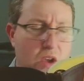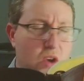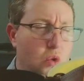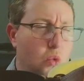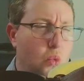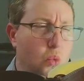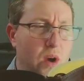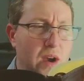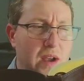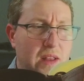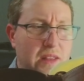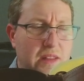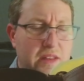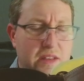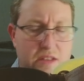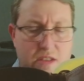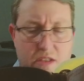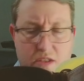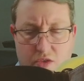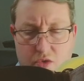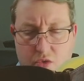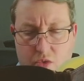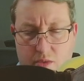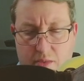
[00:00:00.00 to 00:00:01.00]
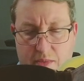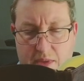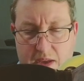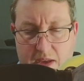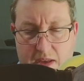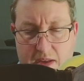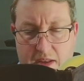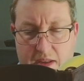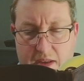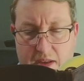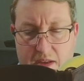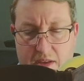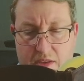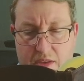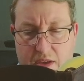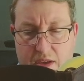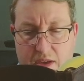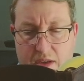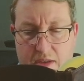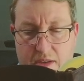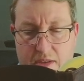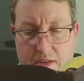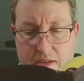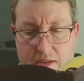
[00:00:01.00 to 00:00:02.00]
Why listen to a man like
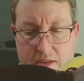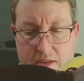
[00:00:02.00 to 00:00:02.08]
that?